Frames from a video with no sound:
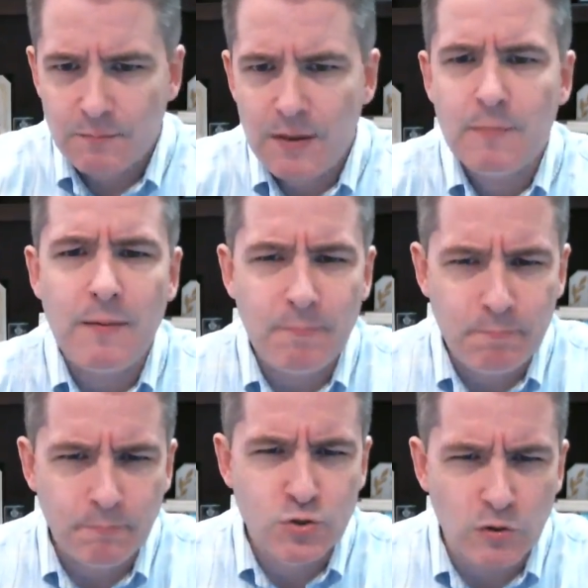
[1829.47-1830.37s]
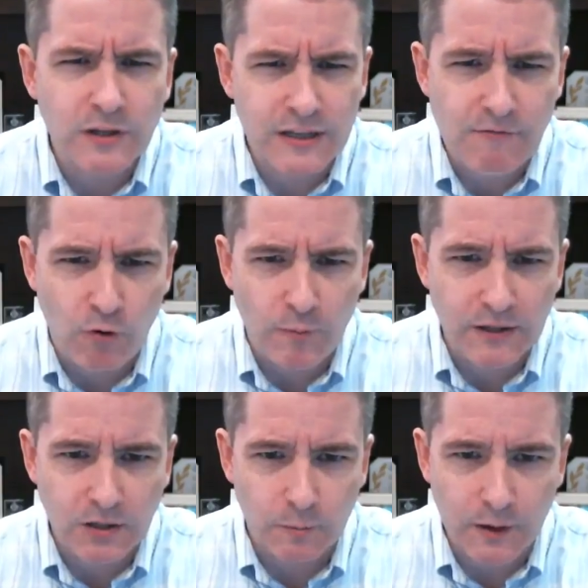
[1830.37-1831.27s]
Maybe drill into that for me
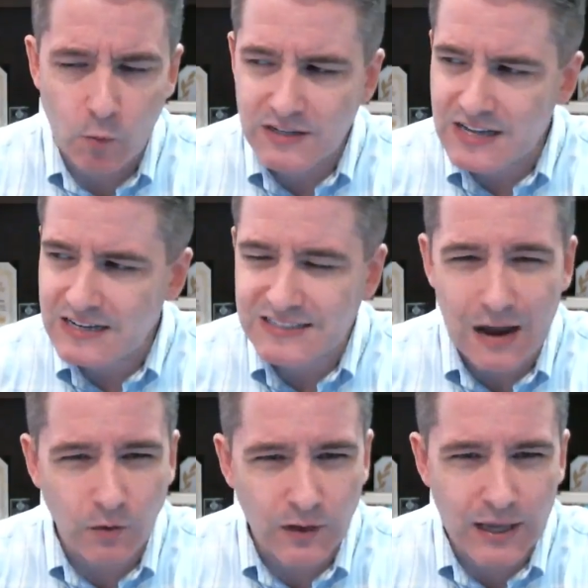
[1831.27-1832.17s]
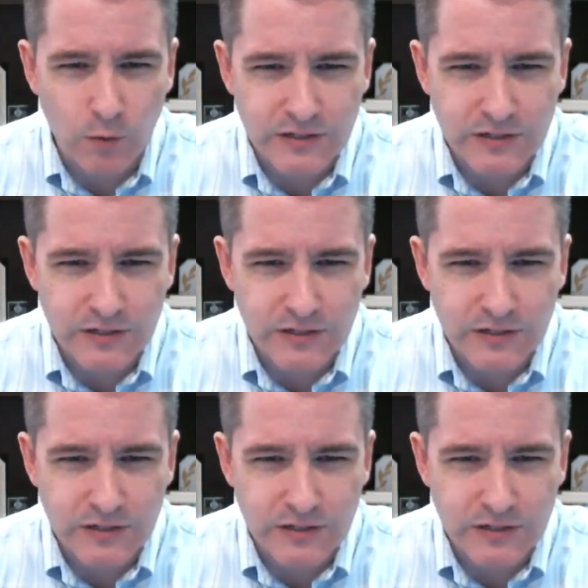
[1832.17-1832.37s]
a little bit. What does that sound like?